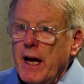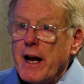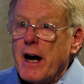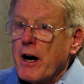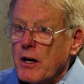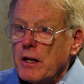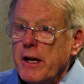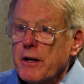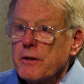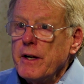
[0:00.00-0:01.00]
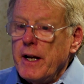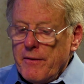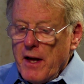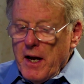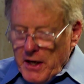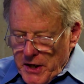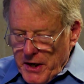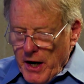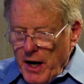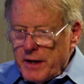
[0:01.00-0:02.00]
And I heartily agree.
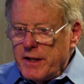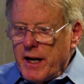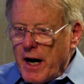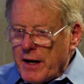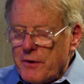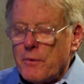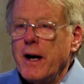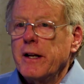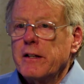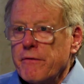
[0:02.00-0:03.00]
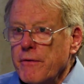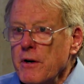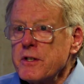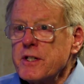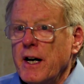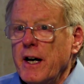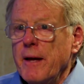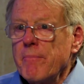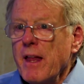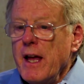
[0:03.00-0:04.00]
God got it right the first
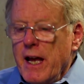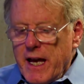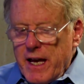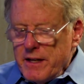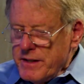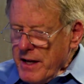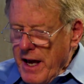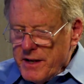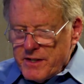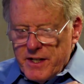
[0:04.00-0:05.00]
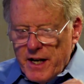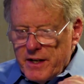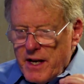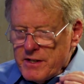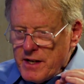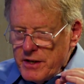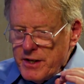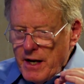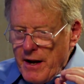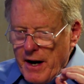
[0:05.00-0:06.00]
time. Mm-hmm. He has done
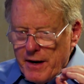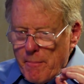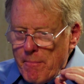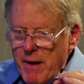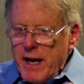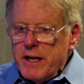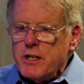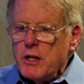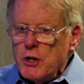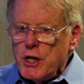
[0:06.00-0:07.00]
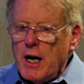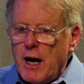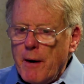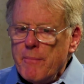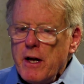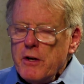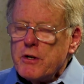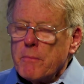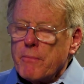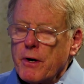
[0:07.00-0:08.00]
such an amazing job
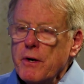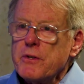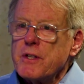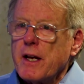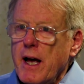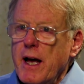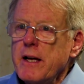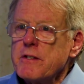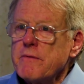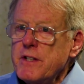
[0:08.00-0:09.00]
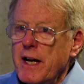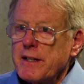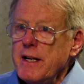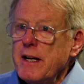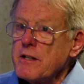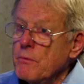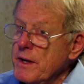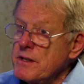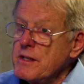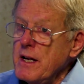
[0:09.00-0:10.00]
to produce the kinds of techniques that
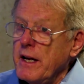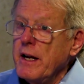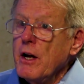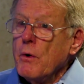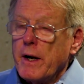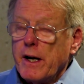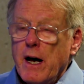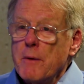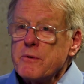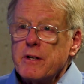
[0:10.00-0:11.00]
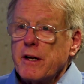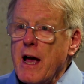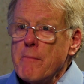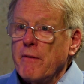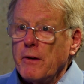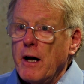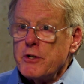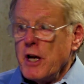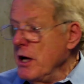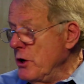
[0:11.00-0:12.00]
we see when it comes to
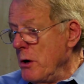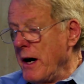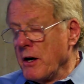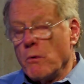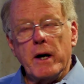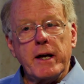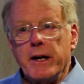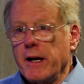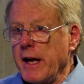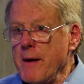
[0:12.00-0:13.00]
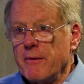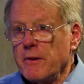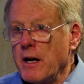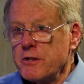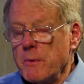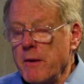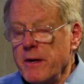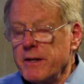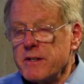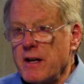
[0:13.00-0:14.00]
camouflage. No matter what kind of camouflage we've
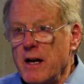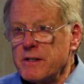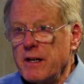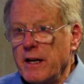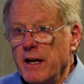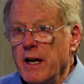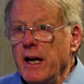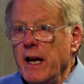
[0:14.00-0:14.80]
been discussing,